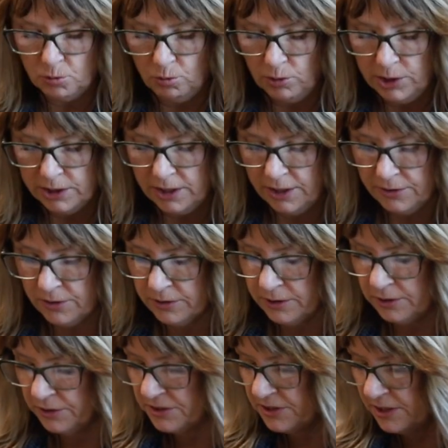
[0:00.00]
one other
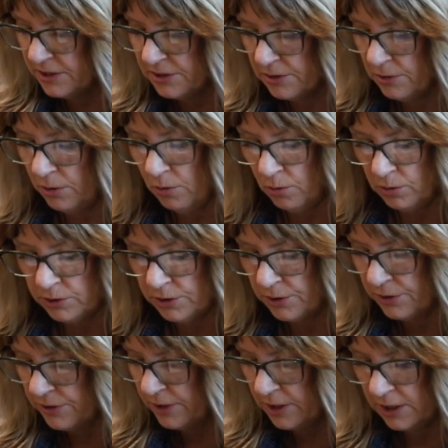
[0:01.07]
little scissor
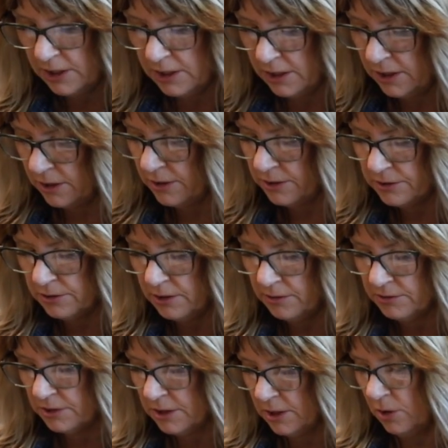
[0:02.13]
holder thing in here. So I
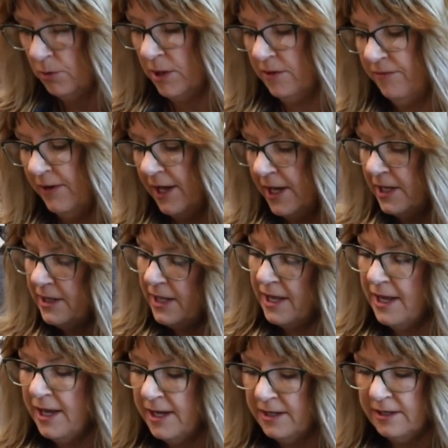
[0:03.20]
was just gonna quick find
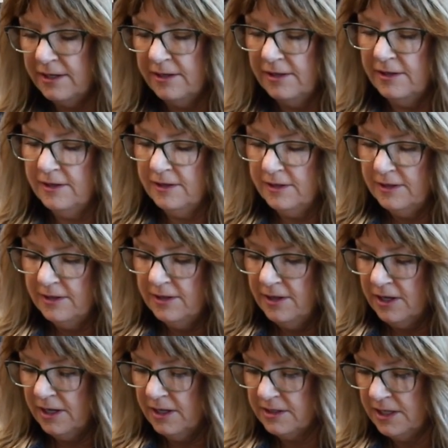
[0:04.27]
that
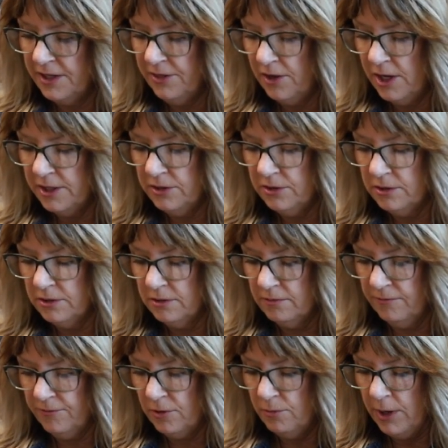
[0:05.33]
because I thought
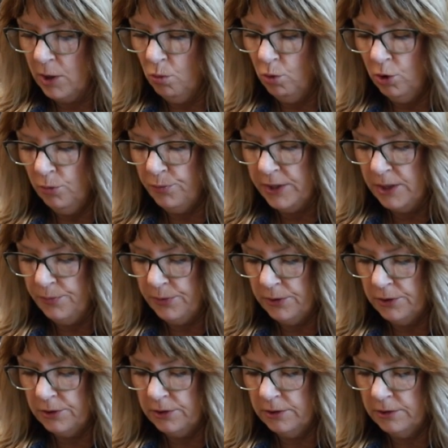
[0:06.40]
for my wool
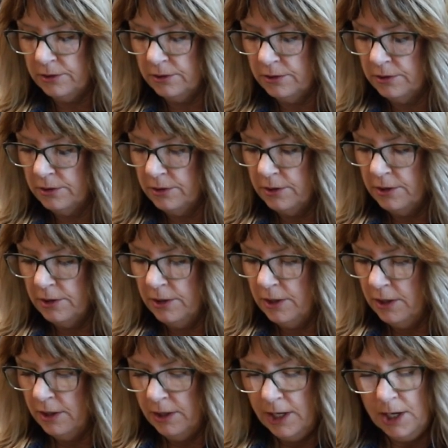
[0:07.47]
people,
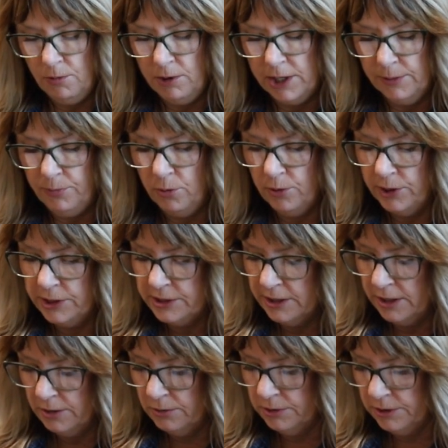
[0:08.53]
I wanna point
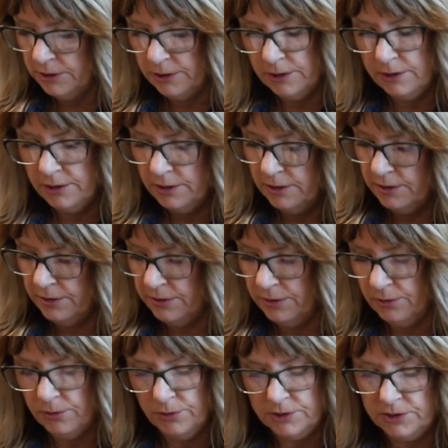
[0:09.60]
out
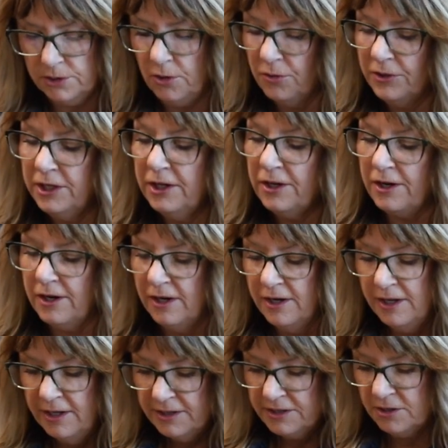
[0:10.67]
those. So here,
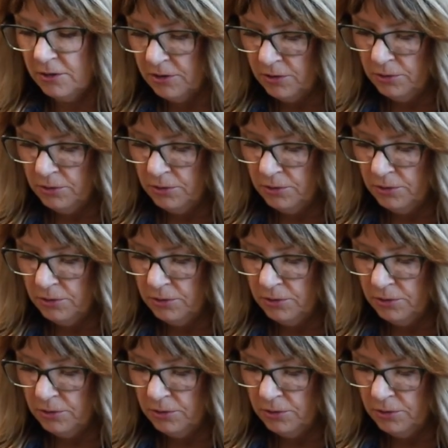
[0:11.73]
so